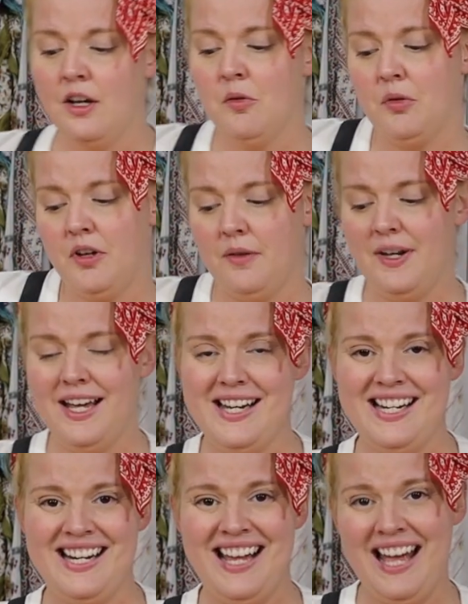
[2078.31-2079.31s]
we'll go ahead
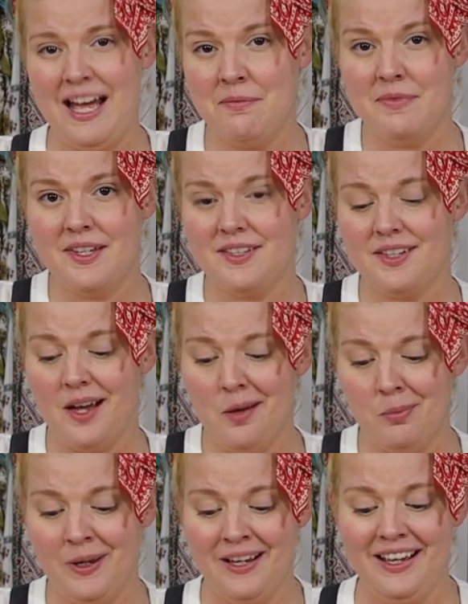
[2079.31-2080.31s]
and hem this
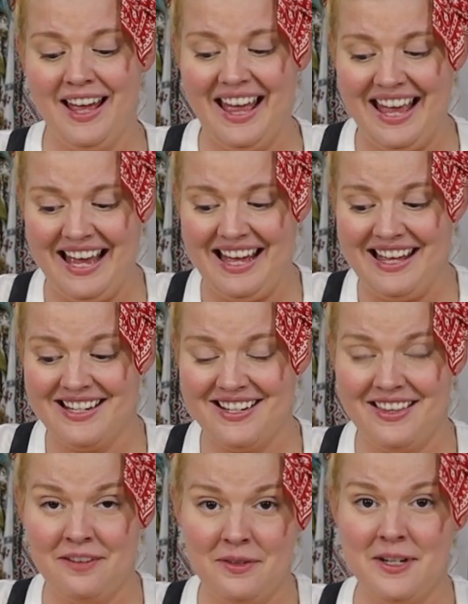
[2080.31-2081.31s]
up and
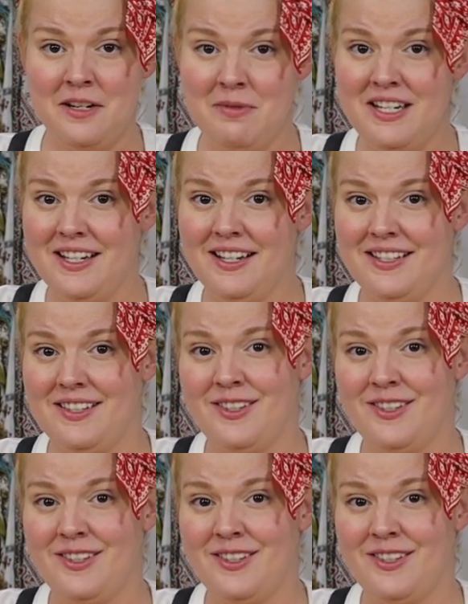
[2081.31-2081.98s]
then we're going to be done.